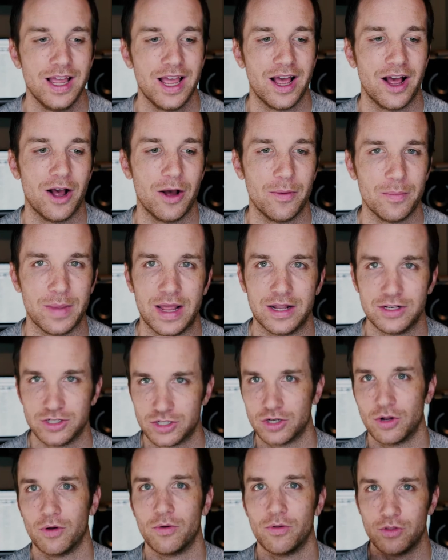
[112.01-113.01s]
And
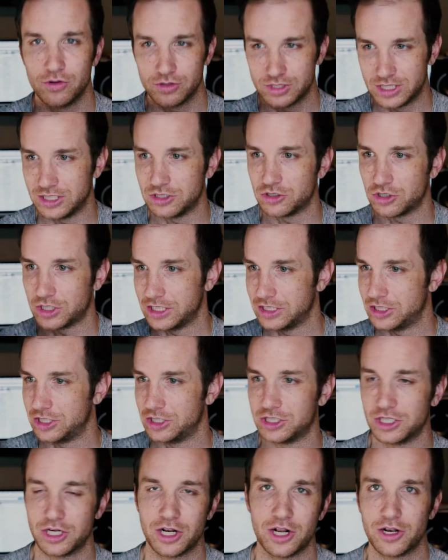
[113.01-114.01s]
so those things are
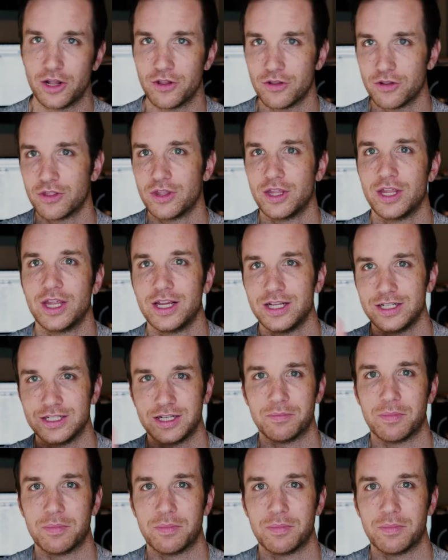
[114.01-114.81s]
contingent on other things,